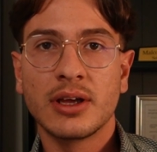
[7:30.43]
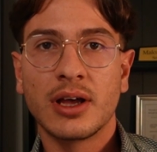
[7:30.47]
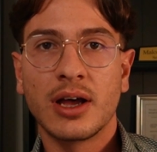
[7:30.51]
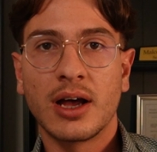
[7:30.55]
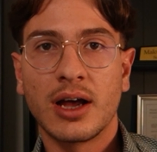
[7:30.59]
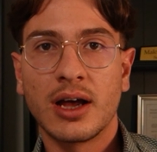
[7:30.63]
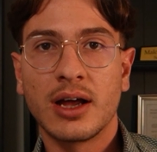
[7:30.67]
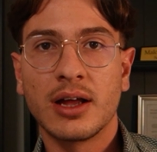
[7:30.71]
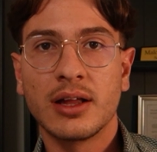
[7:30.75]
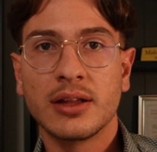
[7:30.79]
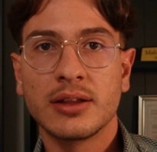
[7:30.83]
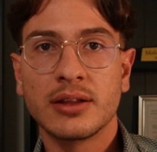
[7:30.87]

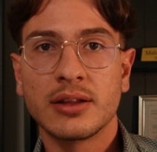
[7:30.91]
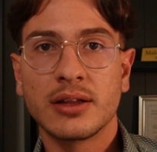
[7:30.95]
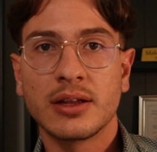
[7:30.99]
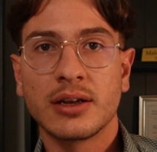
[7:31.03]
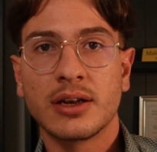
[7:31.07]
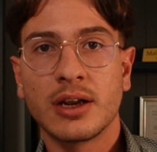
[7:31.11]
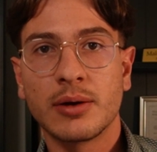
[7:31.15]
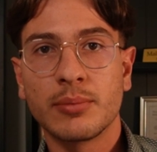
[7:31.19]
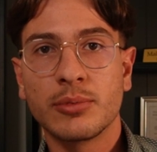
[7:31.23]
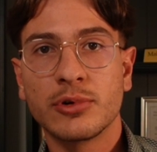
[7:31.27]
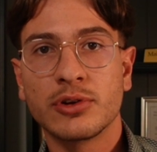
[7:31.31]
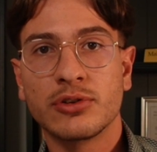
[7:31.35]
and
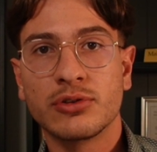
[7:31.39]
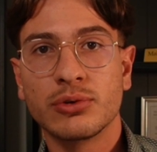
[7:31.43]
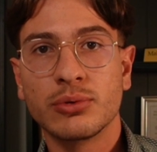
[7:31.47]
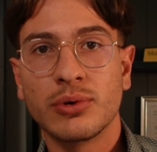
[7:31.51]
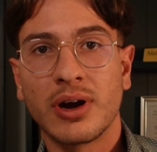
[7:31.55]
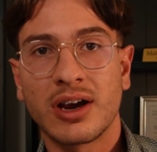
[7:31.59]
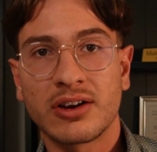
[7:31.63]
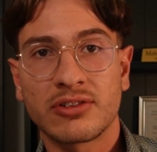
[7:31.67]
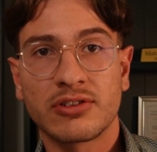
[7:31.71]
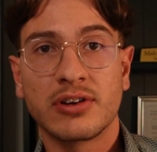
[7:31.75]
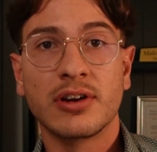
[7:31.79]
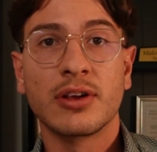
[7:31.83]
number 2,
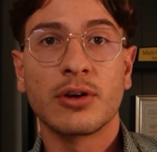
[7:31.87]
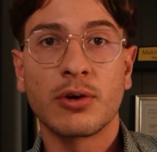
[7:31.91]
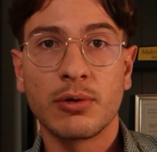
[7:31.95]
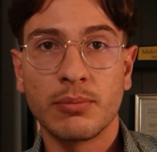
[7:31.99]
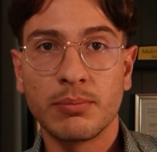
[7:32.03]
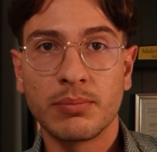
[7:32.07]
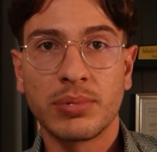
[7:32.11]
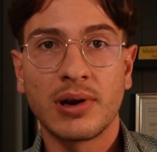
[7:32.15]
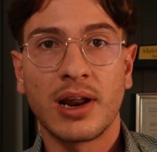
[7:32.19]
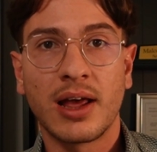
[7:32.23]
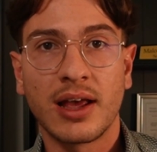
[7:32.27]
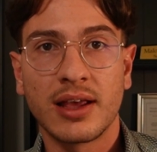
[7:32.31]
actually
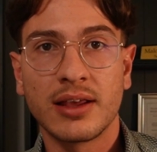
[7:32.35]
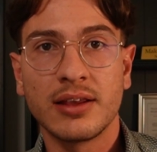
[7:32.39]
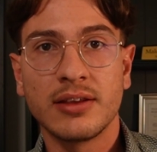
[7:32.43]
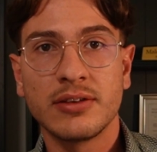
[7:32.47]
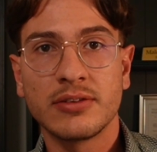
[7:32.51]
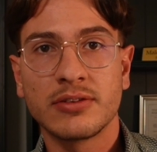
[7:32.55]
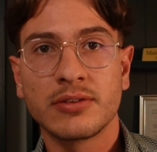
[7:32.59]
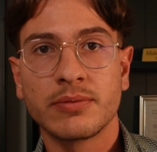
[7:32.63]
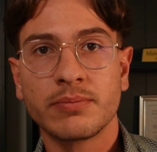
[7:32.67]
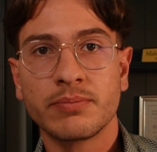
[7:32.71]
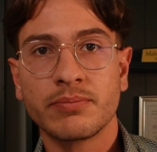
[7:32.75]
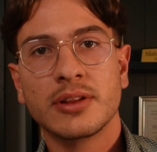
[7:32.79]

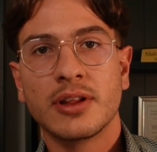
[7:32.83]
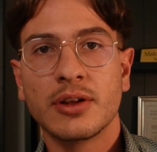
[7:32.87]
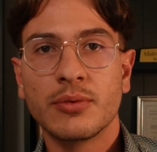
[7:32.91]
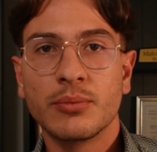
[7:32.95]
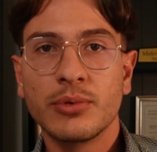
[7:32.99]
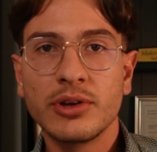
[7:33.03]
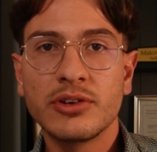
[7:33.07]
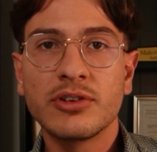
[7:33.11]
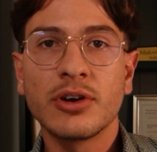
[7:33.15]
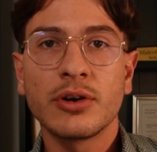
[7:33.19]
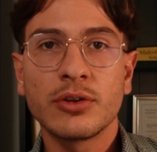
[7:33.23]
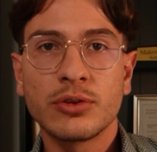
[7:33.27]
complies, then
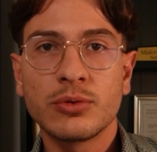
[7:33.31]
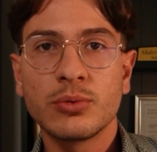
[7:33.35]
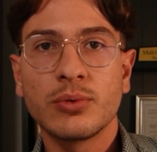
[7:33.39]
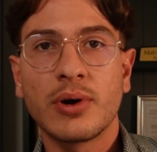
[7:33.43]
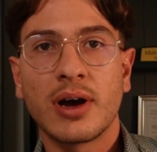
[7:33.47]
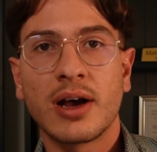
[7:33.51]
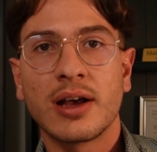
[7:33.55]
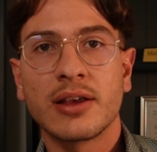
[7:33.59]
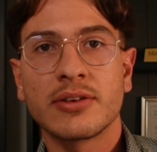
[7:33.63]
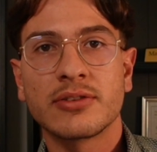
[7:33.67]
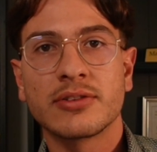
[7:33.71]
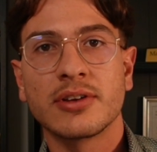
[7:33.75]
reach out to
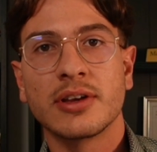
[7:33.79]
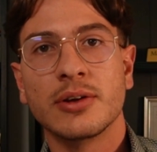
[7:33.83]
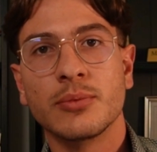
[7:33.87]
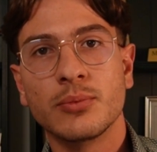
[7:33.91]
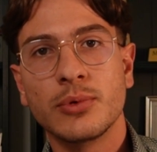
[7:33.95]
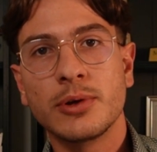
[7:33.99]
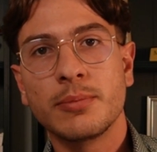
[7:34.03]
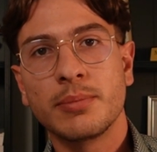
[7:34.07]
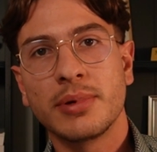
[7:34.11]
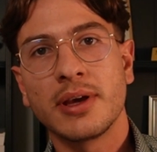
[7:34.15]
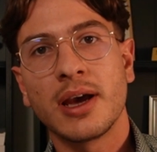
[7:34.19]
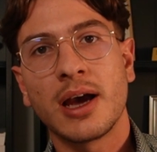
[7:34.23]
us and
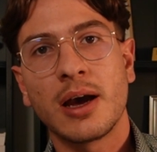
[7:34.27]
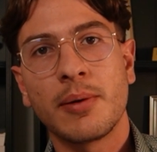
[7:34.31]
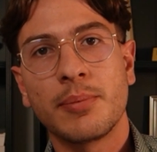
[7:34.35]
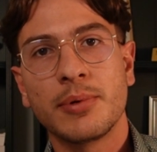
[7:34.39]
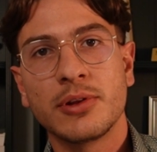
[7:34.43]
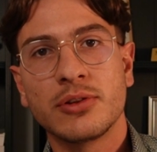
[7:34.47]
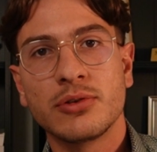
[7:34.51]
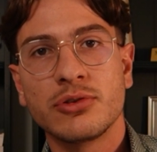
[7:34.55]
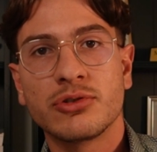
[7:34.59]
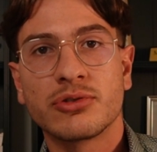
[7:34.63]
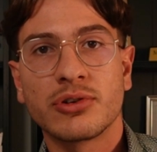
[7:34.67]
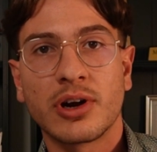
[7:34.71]
we'd be happy
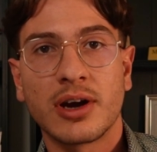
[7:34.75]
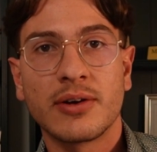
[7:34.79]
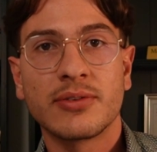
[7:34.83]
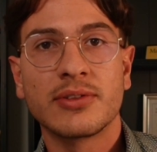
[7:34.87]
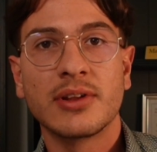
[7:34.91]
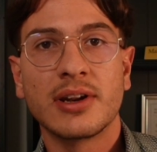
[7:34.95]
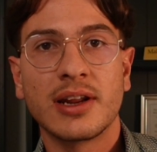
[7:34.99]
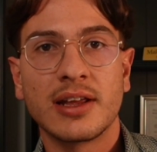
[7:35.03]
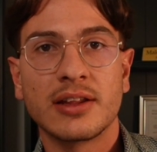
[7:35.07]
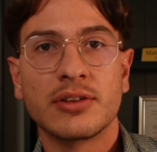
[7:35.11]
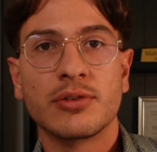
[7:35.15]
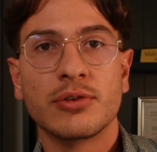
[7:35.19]
to draft
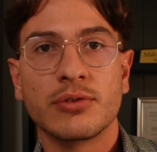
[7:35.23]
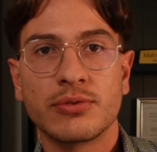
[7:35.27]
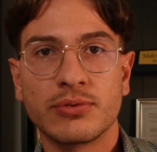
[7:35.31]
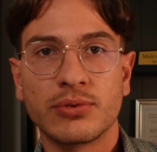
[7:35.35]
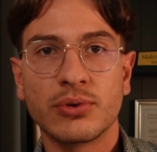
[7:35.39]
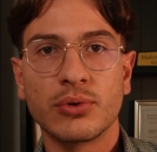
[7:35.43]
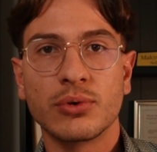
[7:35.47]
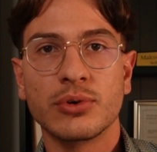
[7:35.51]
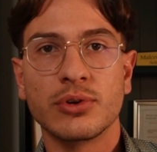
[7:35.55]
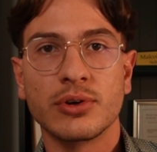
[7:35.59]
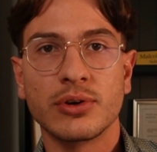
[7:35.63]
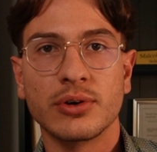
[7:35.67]
the letter
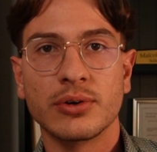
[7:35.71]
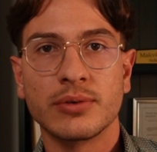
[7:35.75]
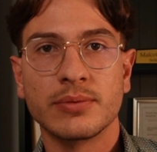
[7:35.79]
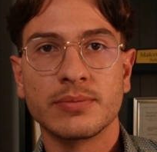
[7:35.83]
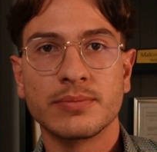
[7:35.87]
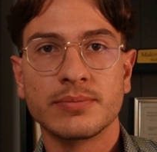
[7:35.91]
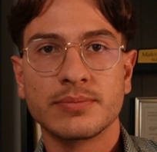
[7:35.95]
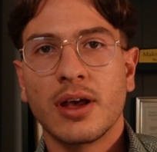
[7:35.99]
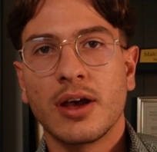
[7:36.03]
for you.